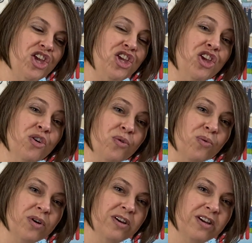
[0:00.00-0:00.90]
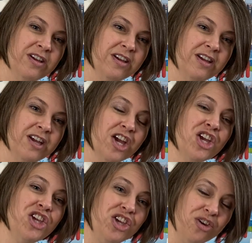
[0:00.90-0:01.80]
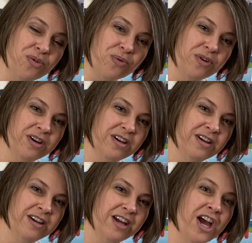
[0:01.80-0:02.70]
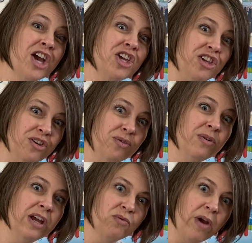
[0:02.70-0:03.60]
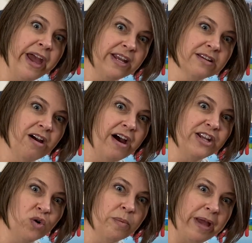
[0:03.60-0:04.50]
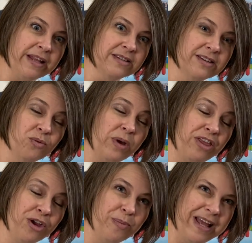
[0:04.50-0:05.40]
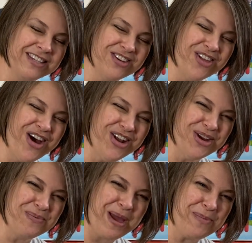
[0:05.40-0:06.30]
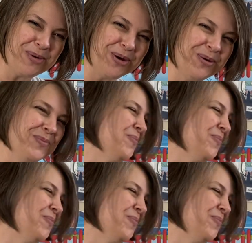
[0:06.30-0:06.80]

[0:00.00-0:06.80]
You, you. You can write on your with your pencil on your paper.